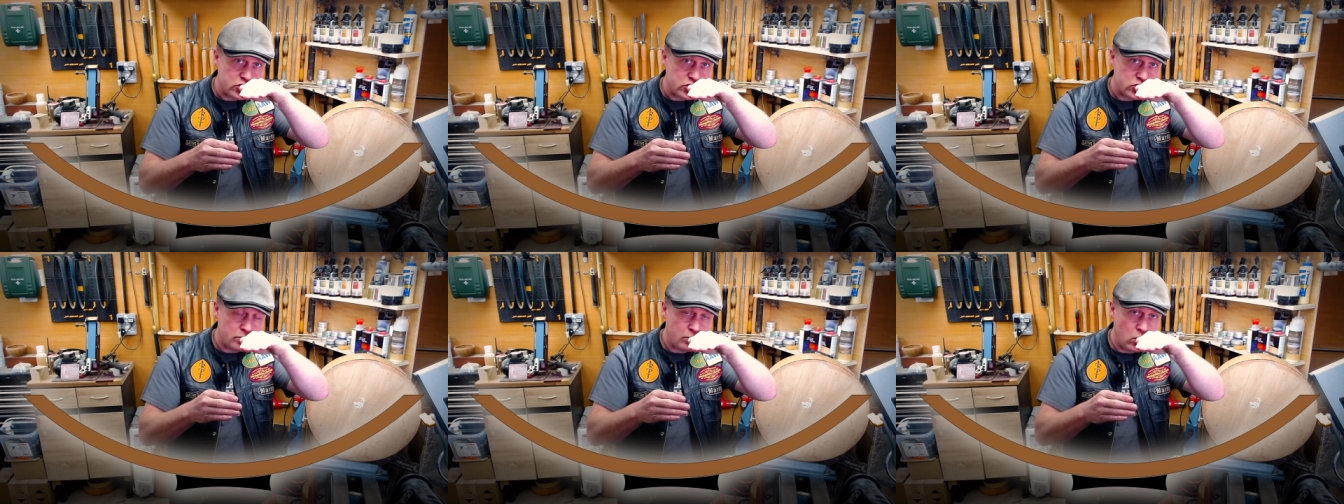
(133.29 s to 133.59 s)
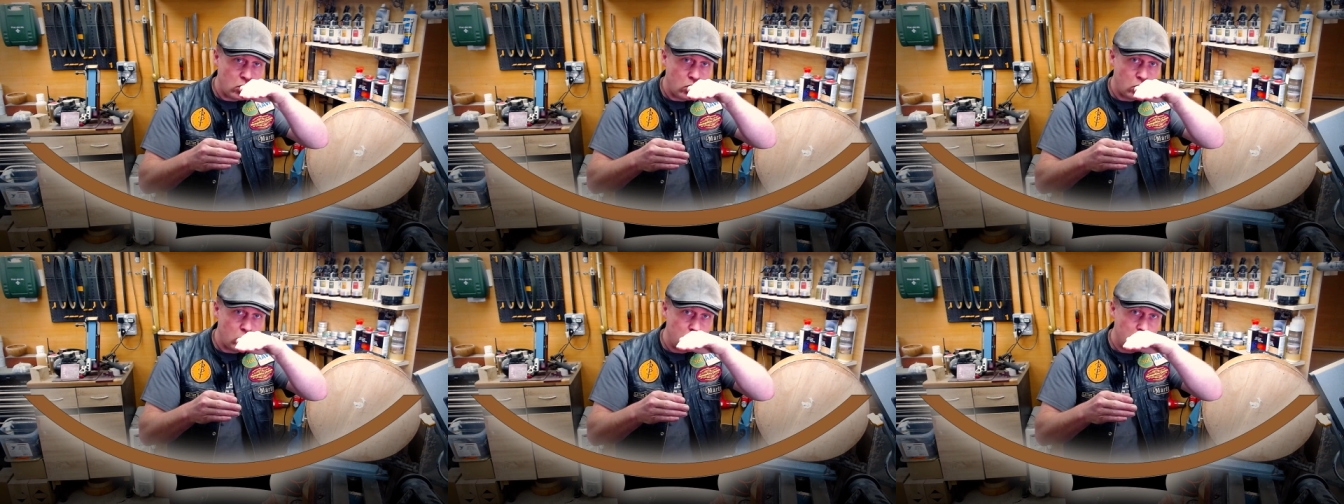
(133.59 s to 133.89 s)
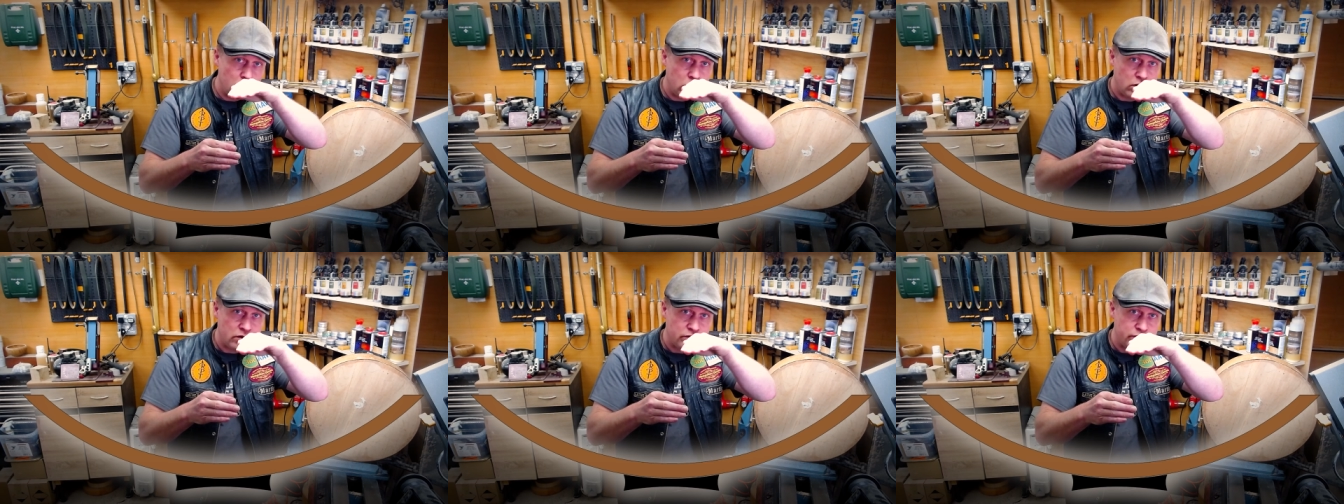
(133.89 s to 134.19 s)

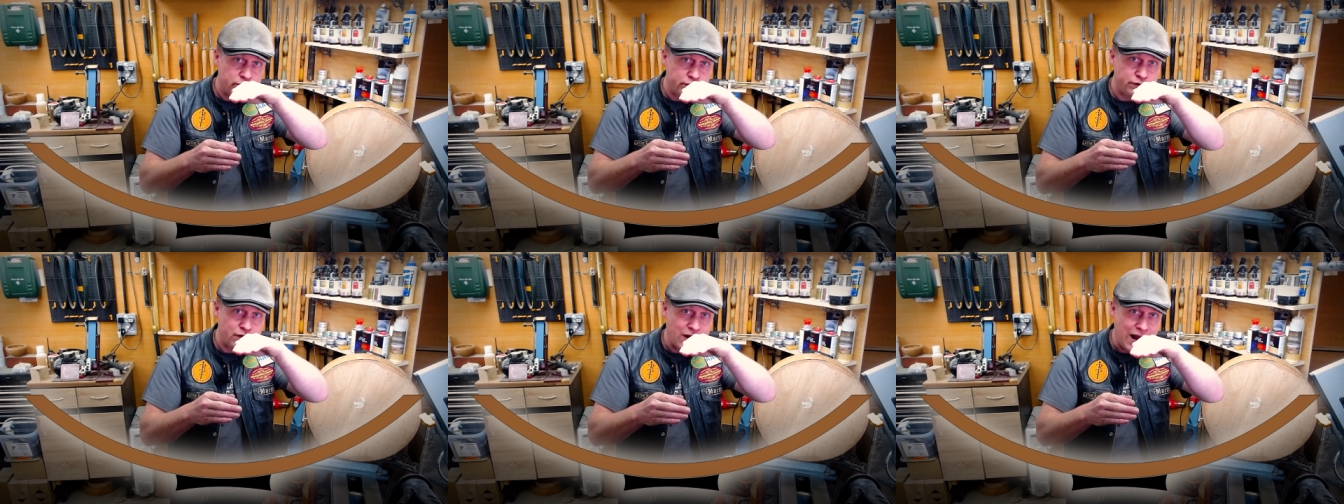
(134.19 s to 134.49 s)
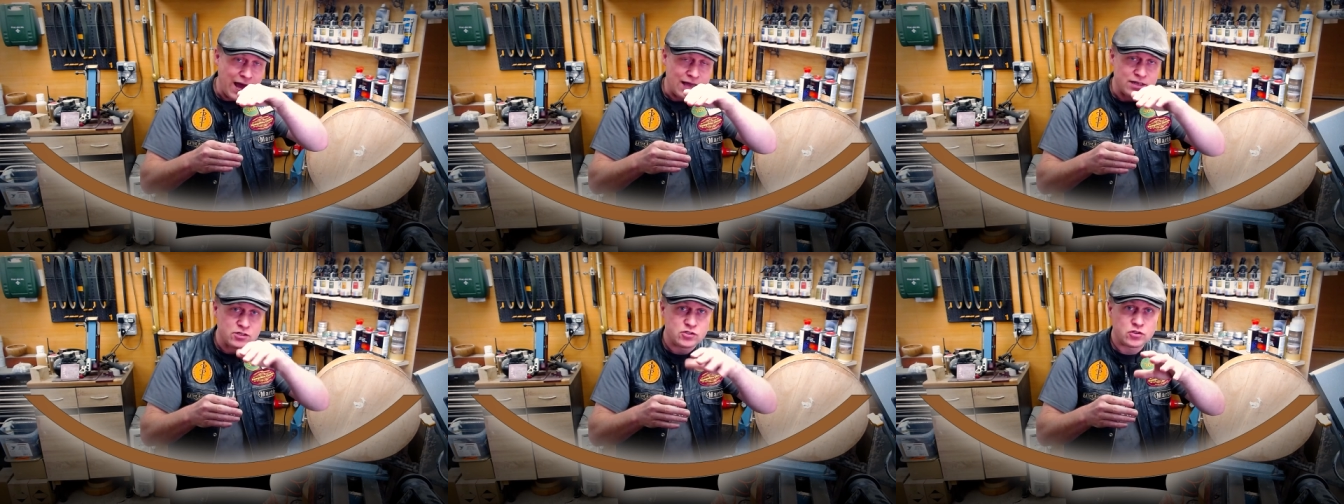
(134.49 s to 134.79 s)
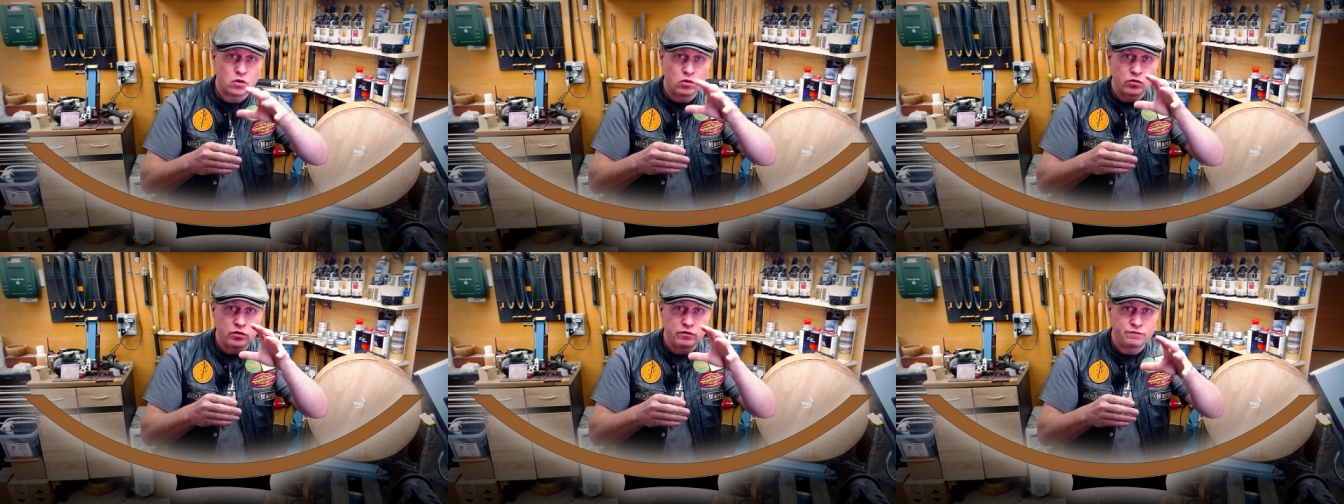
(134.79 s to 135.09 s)
small
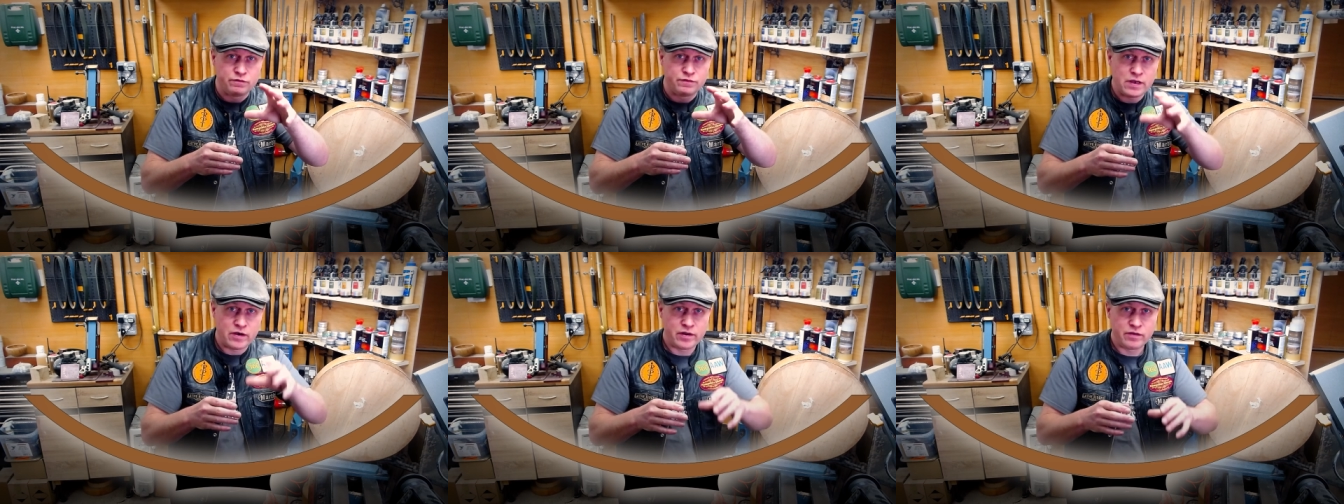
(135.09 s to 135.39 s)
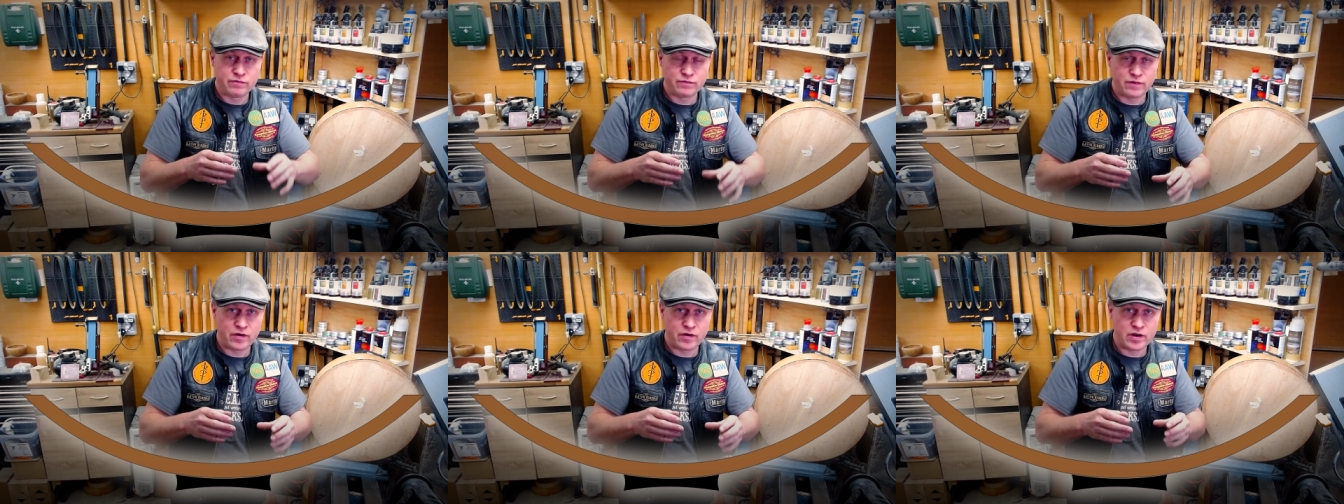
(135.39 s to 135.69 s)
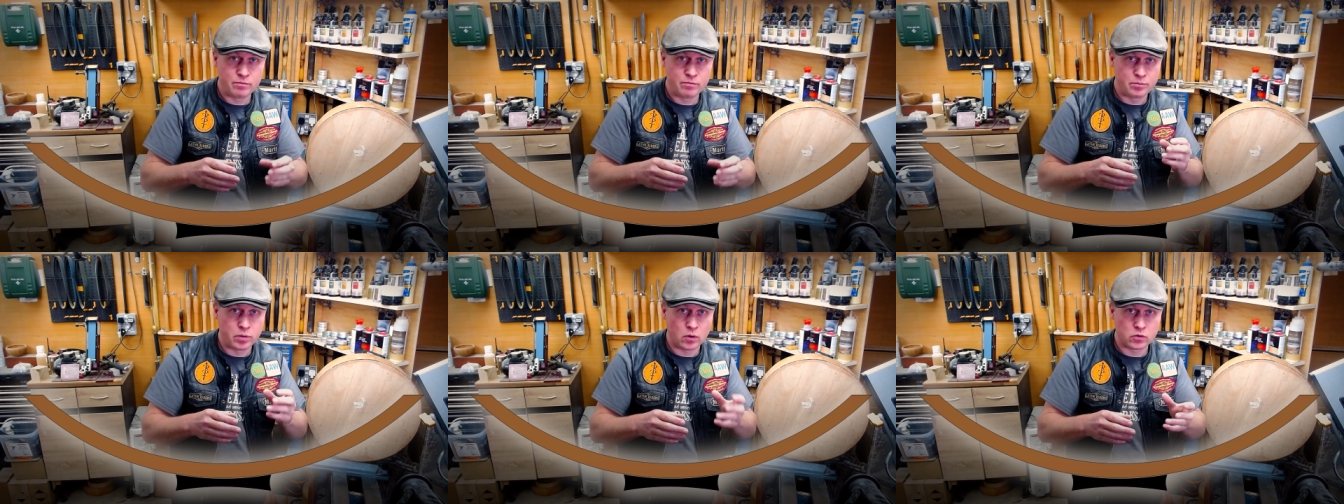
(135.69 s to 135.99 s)
flat on the very
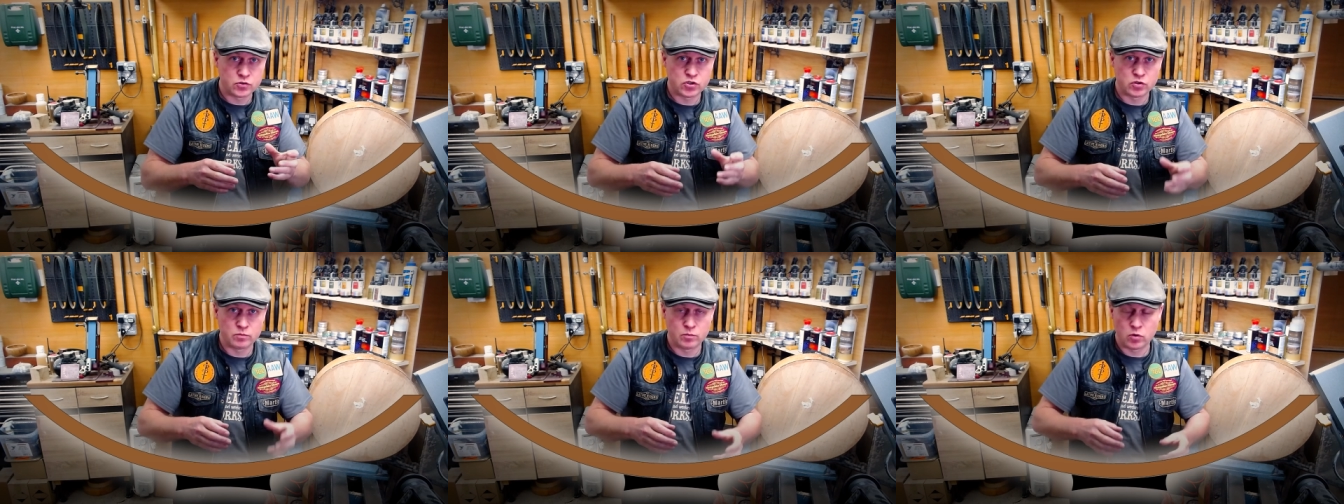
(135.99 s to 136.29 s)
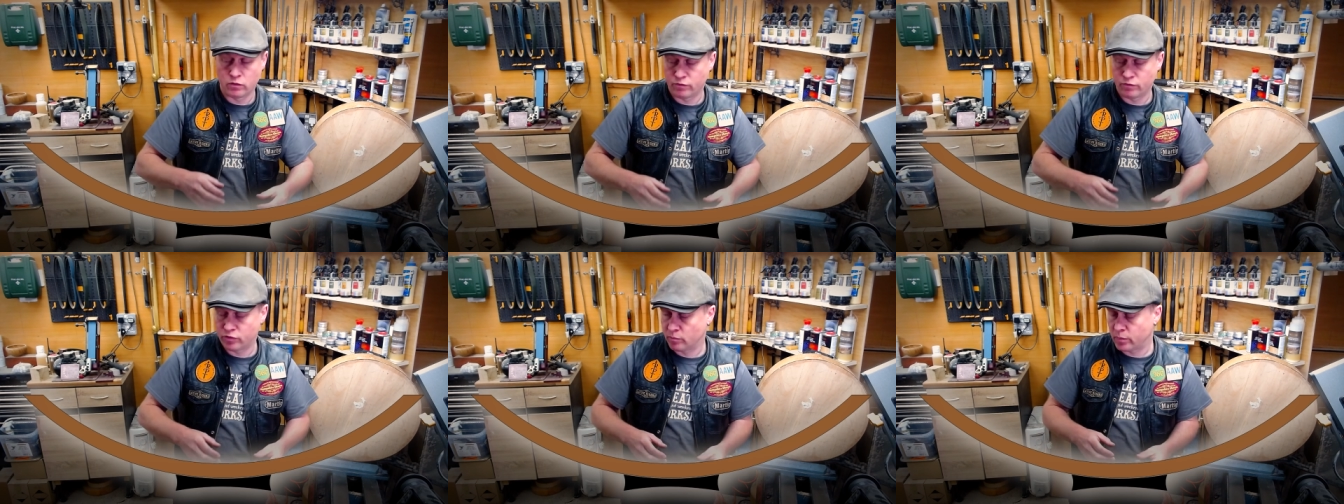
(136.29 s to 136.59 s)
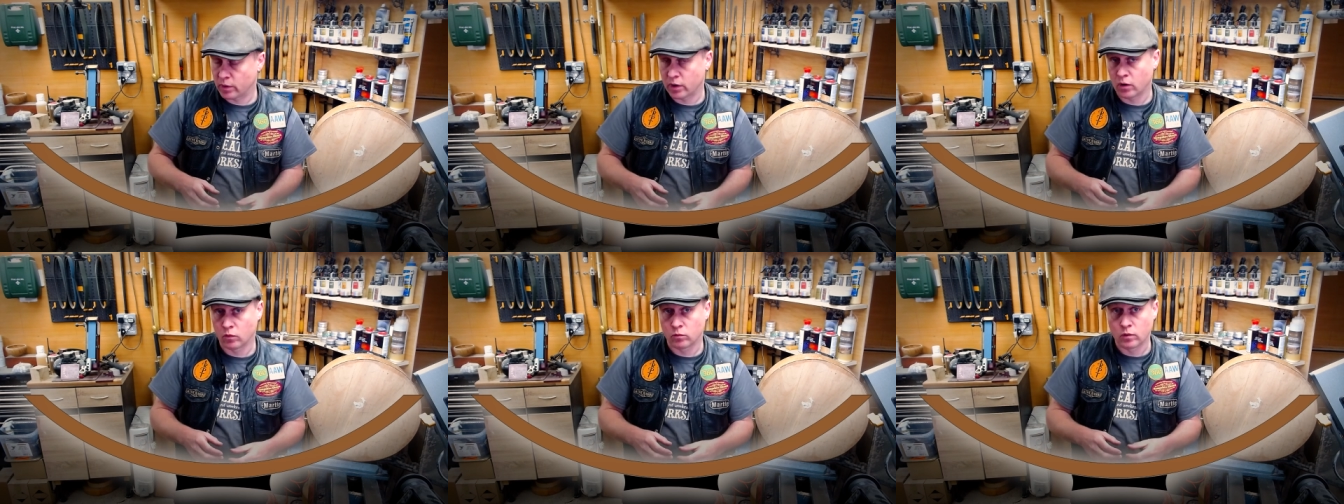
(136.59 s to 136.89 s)
very bottom of the
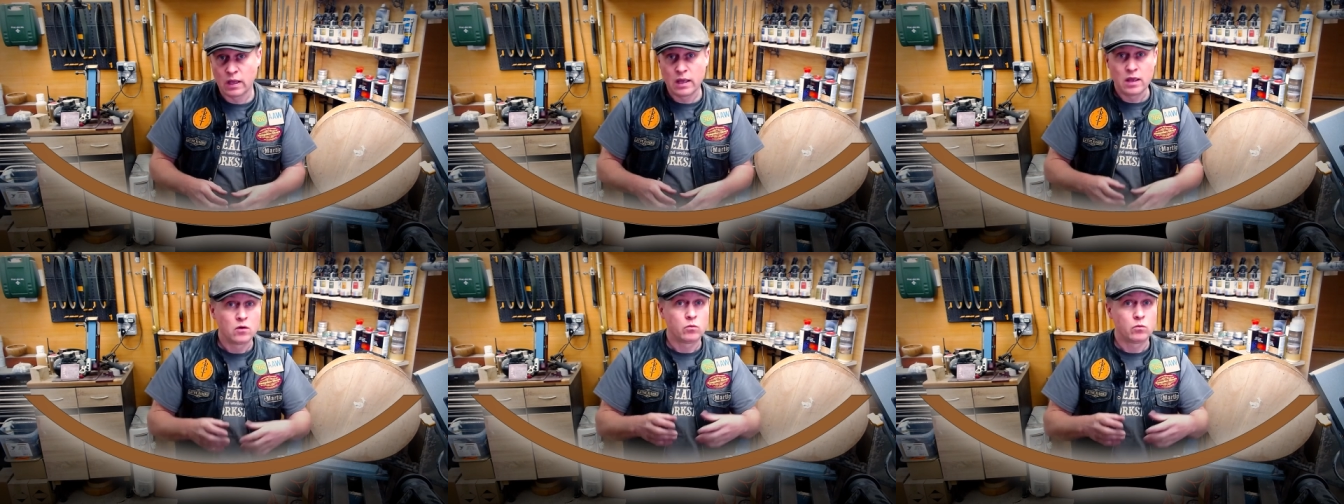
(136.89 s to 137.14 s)
bowl